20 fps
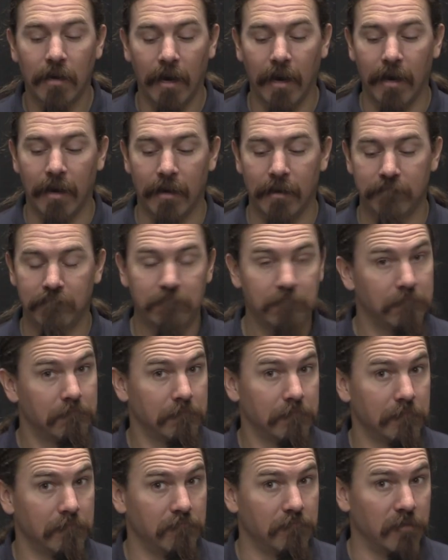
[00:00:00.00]
uh,
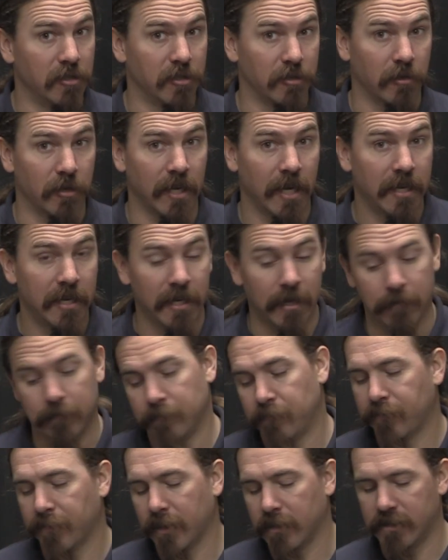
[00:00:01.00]
is a good idea.
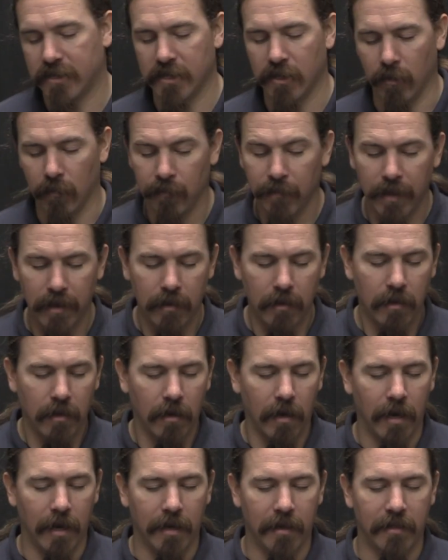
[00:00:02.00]
So
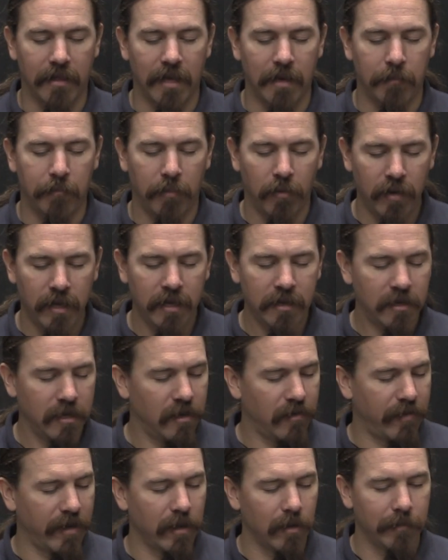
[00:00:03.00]
uh, they put into
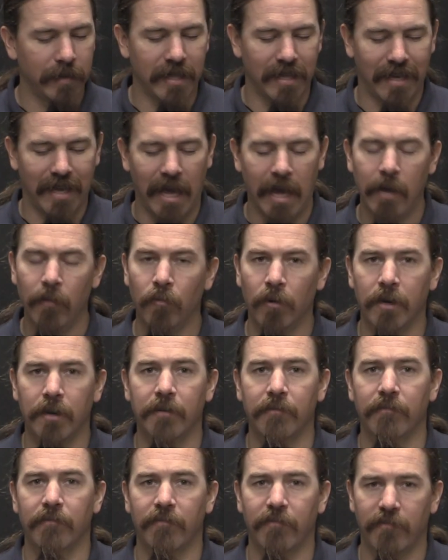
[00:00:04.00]
development the
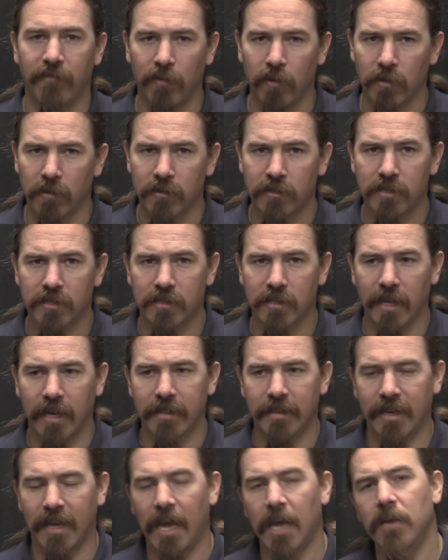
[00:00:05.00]
K1 first
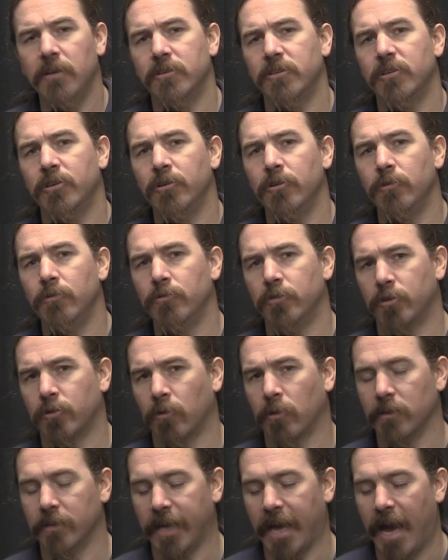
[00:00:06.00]
and the K2
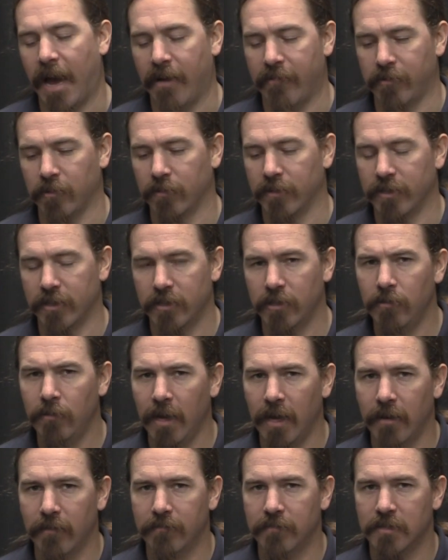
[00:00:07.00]
shortly after, and the two
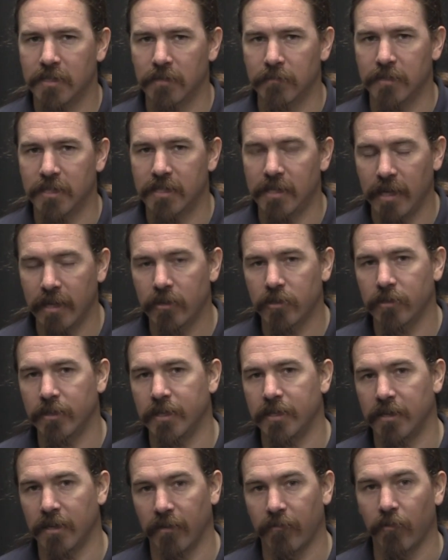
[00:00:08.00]
have substantially
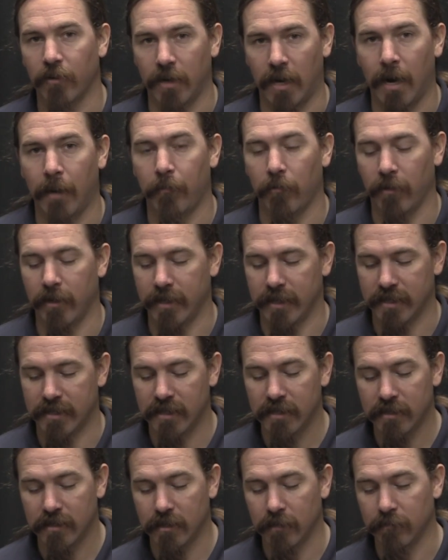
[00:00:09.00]
different operating
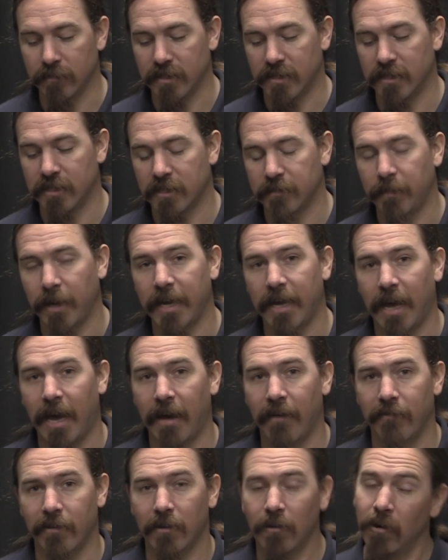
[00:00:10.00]
systems despite
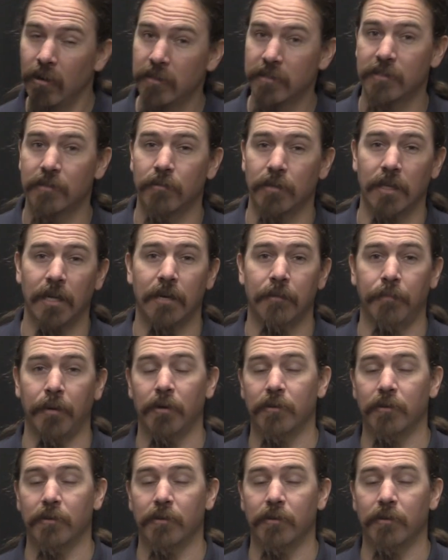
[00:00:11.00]
having also a lot of